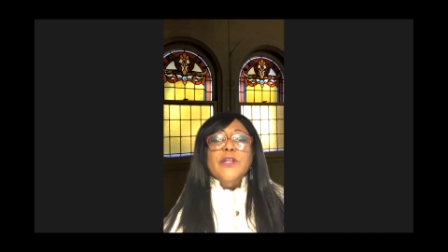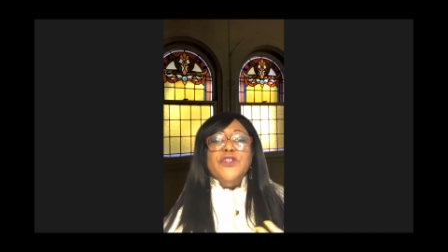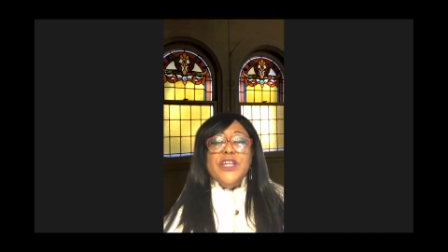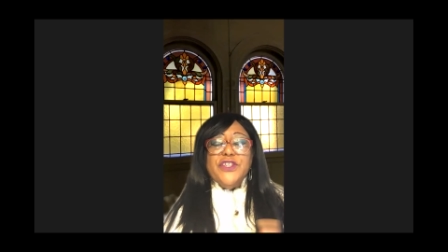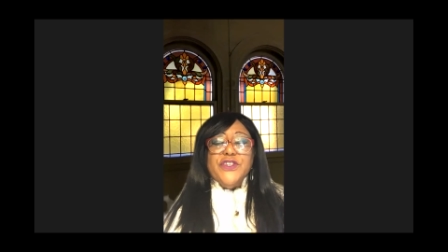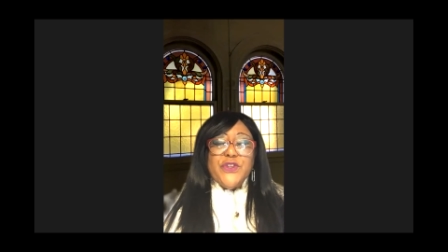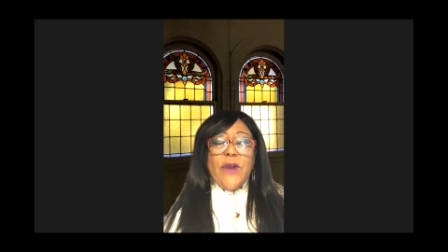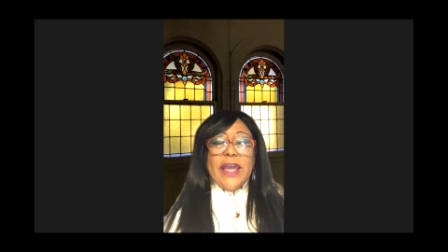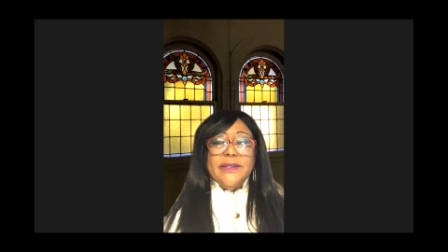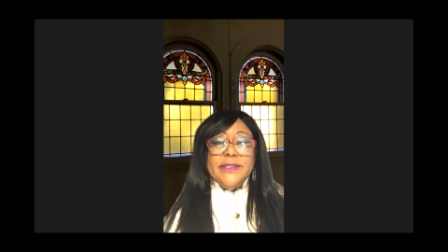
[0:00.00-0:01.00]
Jesus
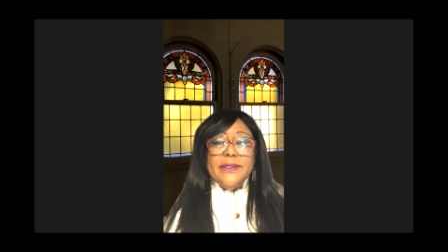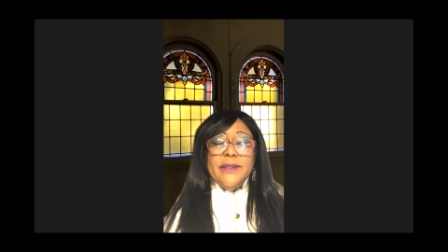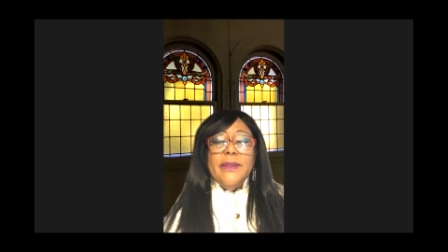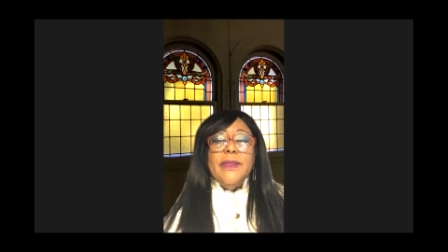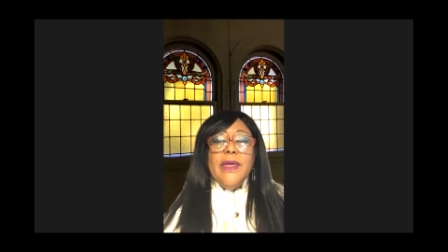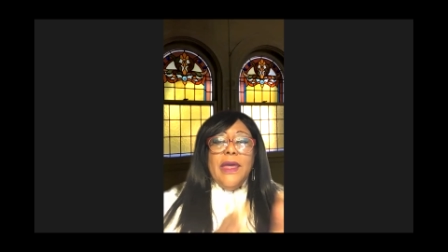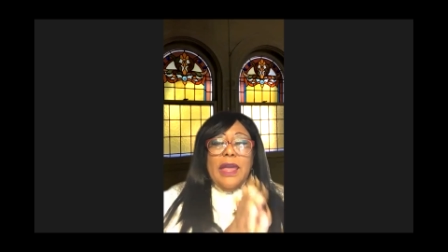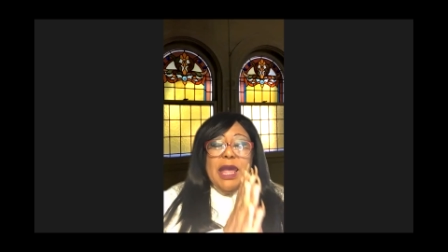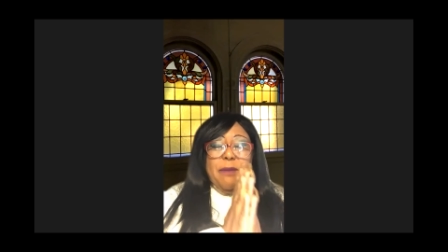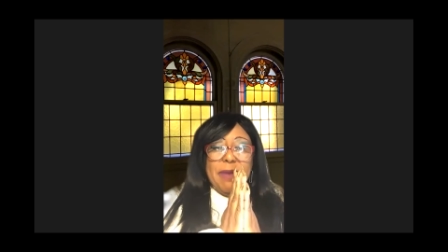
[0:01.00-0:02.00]
Christ.
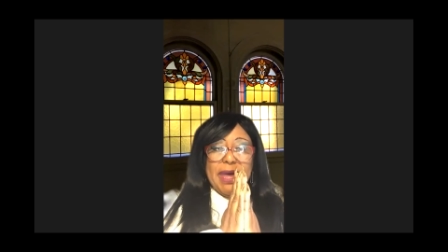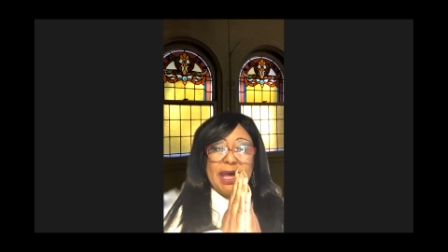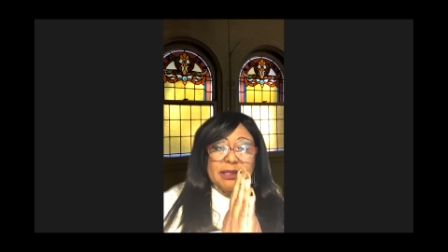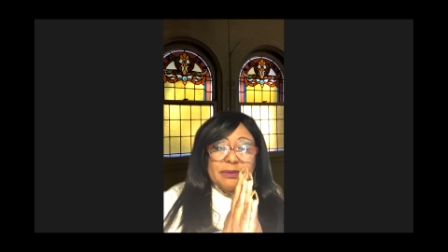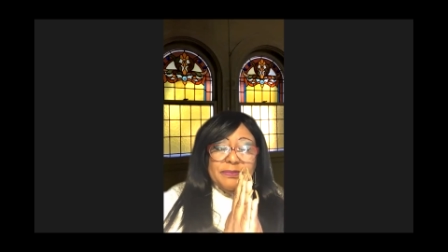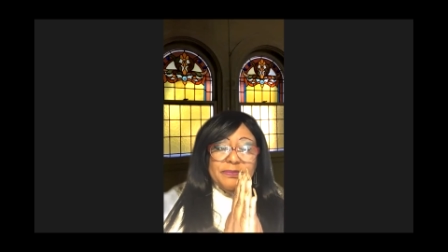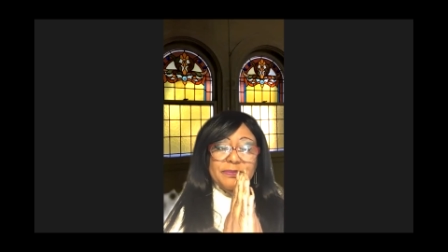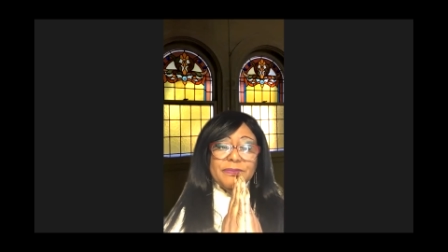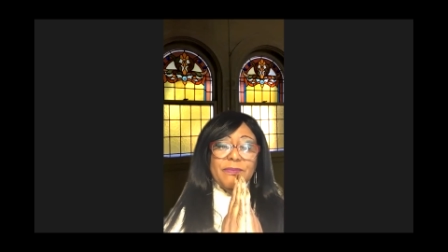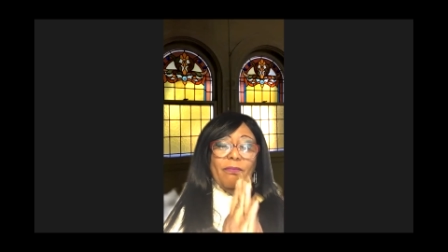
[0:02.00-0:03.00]
Amen
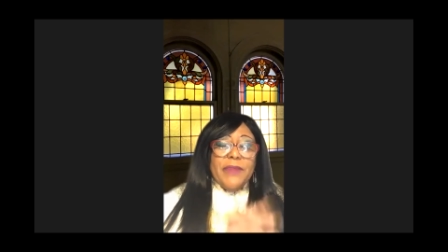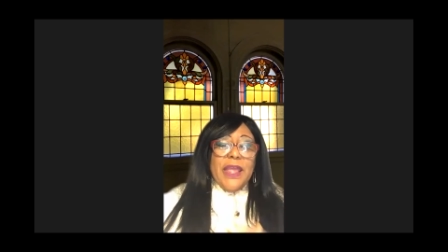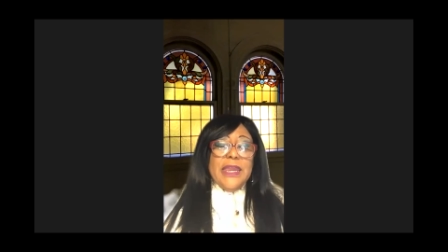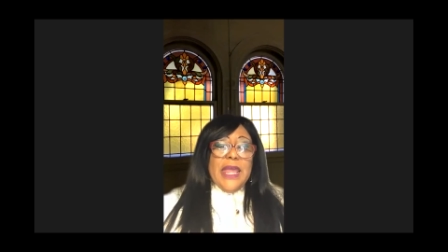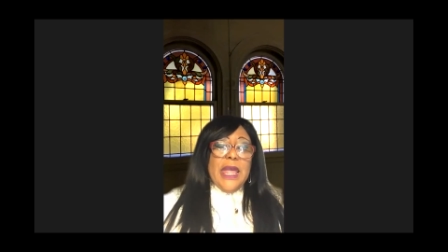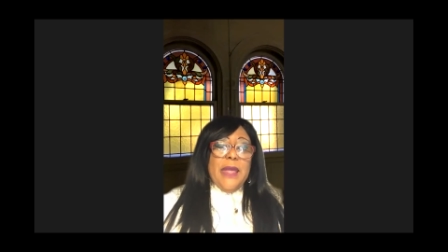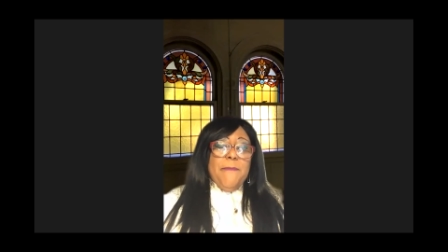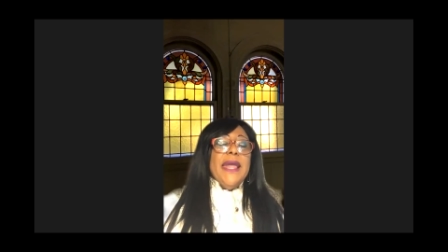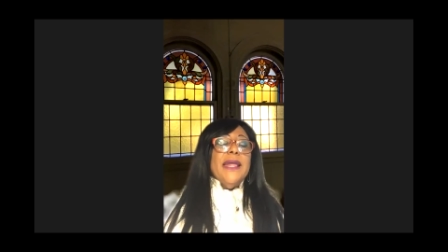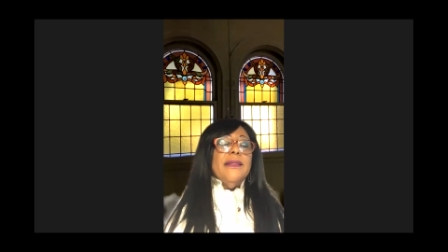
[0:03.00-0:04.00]
and
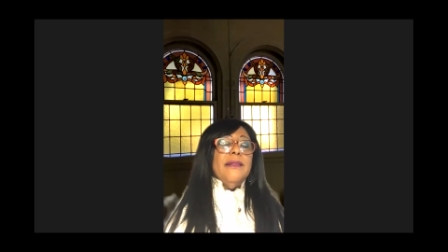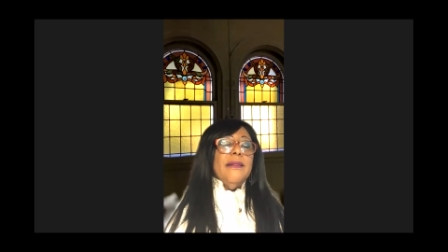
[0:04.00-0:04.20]
amen.